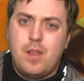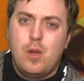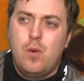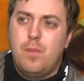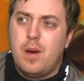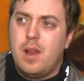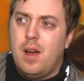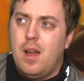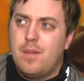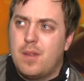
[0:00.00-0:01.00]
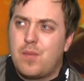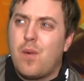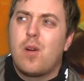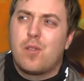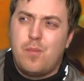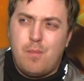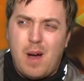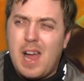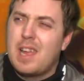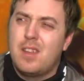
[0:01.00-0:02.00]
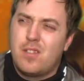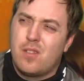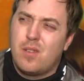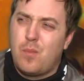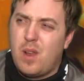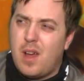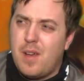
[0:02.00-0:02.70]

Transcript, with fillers: few, but uh, as far as my concern and what